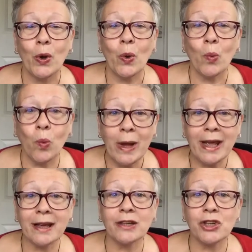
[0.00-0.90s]
We
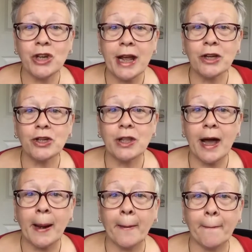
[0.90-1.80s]
can change
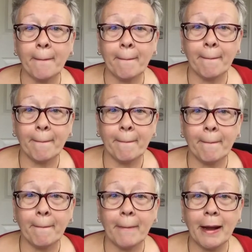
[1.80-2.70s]
that
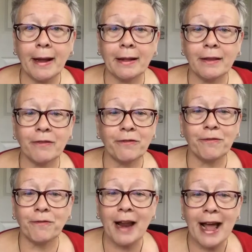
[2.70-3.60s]
in the
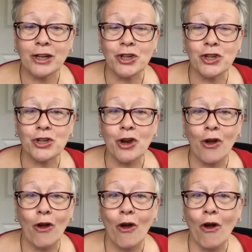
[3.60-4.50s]
flash
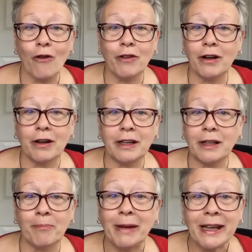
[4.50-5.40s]
of a, in
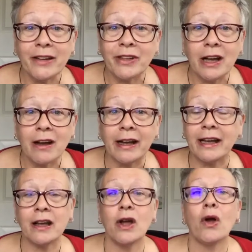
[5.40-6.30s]
the blink of an eye
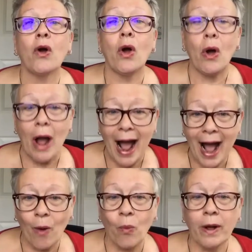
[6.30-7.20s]

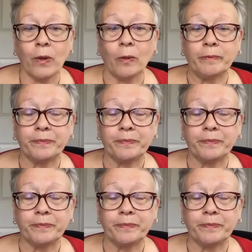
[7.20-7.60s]
at will.